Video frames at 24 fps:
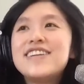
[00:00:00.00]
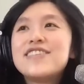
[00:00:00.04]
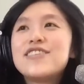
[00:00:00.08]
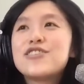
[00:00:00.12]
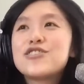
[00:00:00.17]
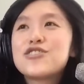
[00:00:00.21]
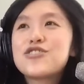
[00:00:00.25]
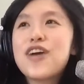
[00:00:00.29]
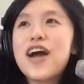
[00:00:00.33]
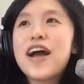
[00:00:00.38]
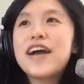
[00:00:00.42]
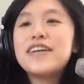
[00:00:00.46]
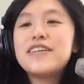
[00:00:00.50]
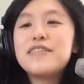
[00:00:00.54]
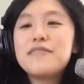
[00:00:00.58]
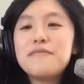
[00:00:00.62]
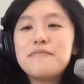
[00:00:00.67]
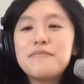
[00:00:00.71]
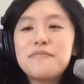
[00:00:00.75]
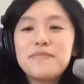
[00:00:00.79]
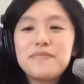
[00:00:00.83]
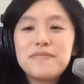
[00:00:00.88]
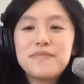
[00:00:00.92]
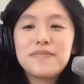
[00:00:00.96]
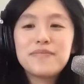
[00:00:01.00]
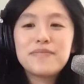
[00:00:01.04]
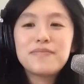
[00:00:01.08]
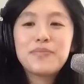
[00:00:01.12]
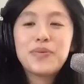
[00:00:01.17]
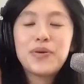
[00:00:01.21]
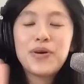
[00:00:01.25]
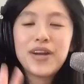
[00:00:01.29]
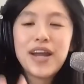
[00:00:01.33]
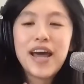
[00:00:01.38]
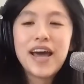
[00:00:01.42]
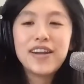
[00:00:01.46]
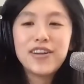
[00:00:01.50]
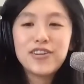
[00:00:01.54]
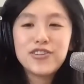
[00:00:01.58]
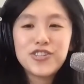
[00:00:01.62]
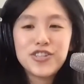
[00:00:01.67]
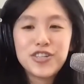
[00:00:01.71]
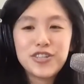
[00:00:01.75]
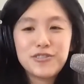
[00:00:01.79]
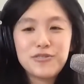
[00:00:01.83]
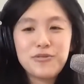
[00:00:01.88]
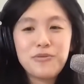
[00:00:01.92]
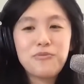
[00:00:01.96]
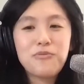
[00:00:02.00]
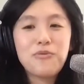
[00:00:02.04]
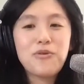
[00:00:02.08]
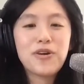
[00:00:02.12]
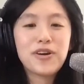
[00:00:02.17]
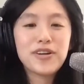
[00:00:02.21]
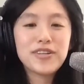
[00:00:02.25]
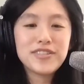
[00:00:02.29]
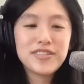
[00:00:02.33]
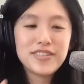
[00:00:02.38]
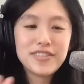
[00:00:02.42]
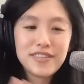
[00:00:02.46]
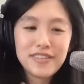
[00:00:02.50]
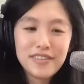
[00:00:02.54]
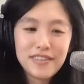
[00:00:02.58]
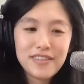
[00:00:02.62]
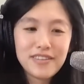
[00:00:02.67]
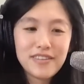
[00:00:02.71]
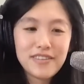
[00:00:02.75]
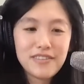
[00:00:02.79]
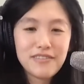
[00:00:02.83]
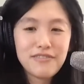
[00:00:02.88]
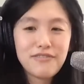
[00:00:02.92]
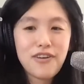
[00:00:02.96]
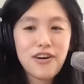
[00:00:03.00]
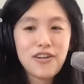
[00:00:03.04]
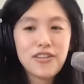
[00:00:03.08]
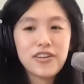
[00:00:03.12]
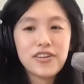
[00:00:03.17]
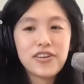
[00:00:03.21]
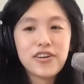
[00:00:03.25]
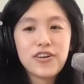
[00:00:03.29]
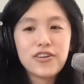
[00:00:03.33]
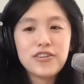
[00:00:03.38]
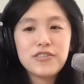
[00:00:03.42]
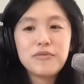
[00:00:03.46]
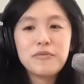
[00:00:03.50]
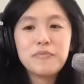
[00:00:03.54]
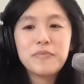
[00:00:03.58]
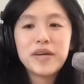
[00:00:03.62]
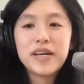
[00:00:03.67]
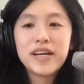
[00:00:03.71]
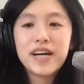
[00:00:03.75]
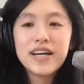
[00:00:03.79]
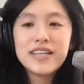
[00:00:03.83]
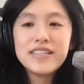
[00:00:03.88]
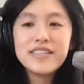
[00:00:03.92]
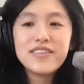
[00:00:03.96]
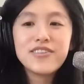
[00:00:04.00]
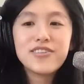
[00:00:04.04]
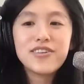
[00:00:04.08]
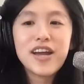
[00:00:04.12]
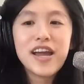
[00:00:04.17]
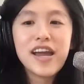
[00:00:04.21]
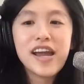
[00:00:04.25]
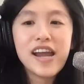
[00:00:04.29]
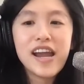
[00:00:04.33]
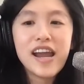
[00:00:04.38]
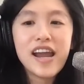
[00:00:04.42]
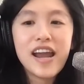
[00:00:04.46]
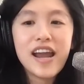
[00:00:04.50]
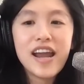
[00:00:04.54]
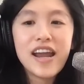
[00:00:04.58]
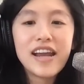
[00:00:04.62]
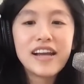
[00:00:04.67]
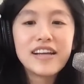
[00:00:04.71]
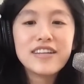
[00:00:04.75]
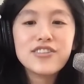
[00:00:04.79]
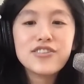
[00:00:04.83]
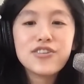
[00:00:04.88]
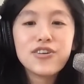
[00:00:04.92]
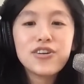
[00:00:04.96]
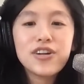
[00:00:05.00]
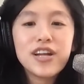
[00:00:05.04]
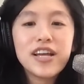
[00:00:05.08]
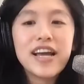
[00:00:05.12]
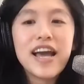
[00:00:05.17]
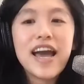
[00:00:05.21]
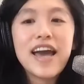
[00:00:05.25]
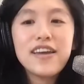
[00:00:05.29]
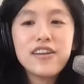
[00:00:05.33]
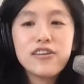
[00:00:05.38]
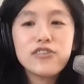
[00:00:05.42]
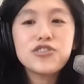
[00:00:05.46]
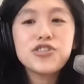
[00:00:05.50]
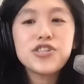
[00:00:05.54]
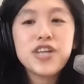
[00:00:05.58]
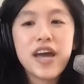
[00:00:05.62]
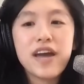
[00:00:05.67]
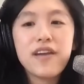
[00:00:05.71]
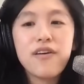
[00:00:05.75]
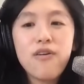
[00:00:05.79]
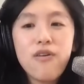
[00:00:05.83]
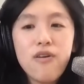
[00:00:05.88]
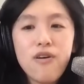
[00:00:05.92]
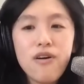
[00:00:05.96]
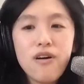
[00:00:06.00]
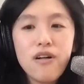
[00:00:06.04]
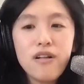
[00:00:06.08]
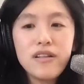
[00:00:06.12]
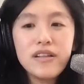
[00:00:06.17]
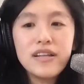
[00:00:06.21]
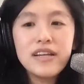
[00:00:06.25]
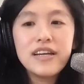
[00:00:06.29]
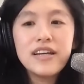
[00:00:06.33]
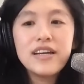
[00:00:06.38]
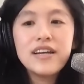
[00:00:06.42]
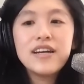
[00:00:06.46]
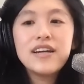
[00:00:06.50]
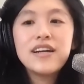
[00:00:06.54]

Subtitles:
They're trying to put energy towards the fallen earth, but because they're exerting energy at all,